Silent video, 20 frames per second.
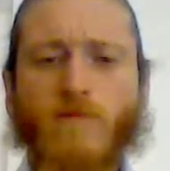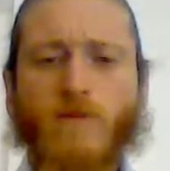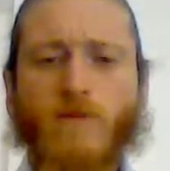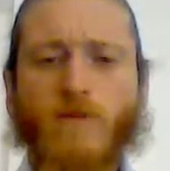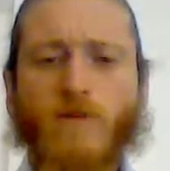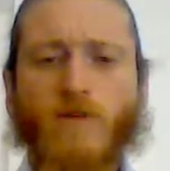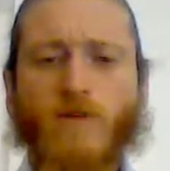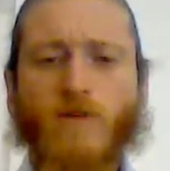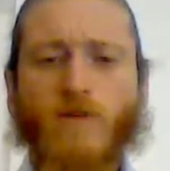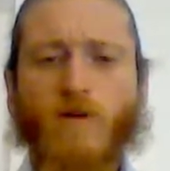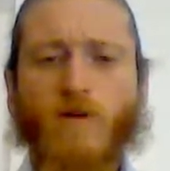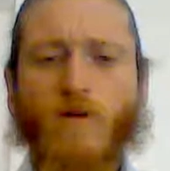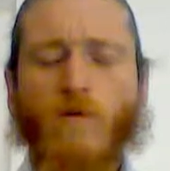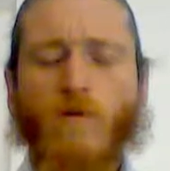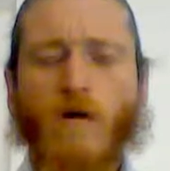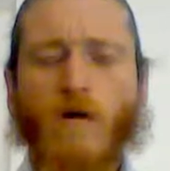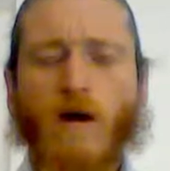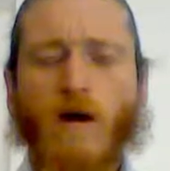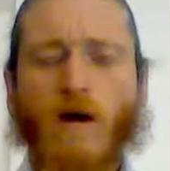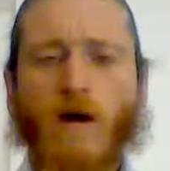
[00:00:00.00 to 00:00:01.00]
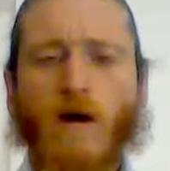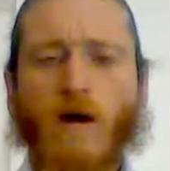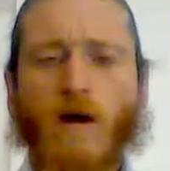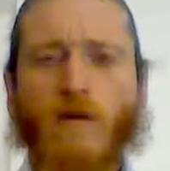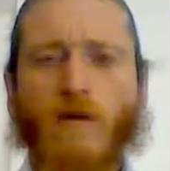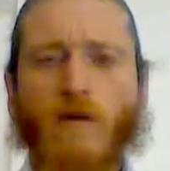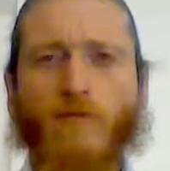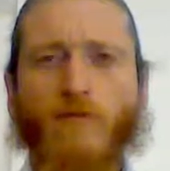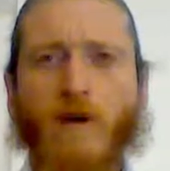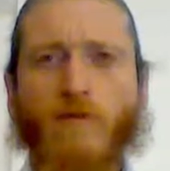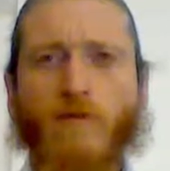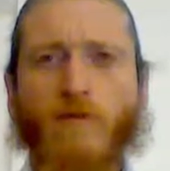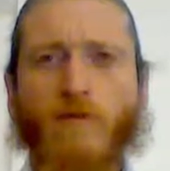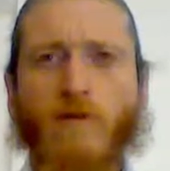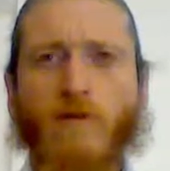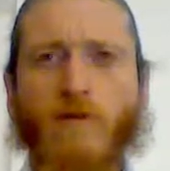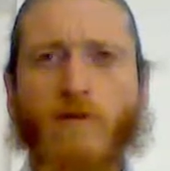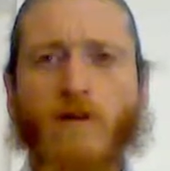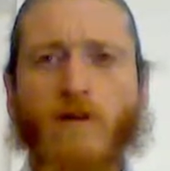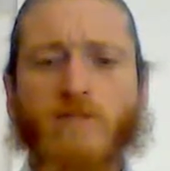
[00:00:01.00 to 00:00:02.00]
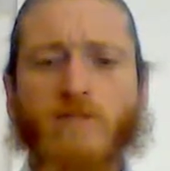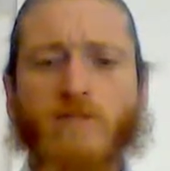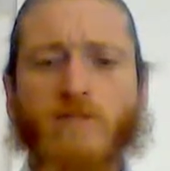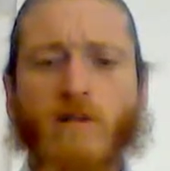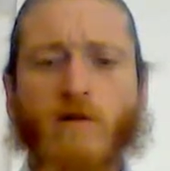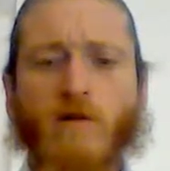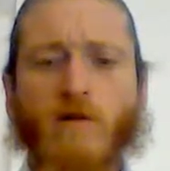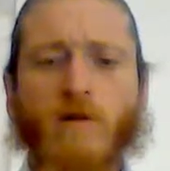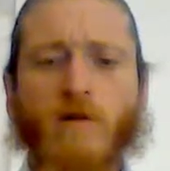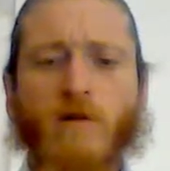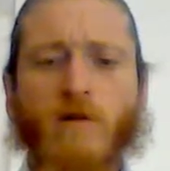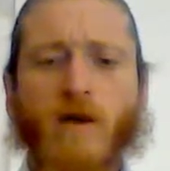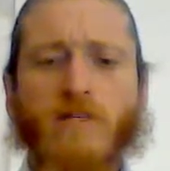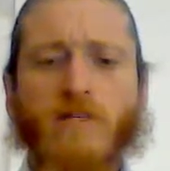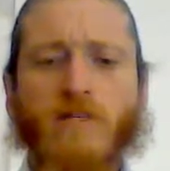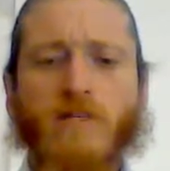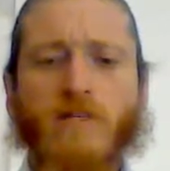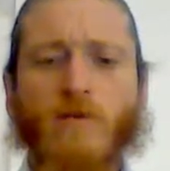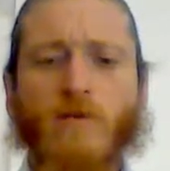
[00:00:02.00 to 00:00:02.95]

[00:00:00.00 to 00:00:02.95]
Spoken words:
So and if we really understand their motivations,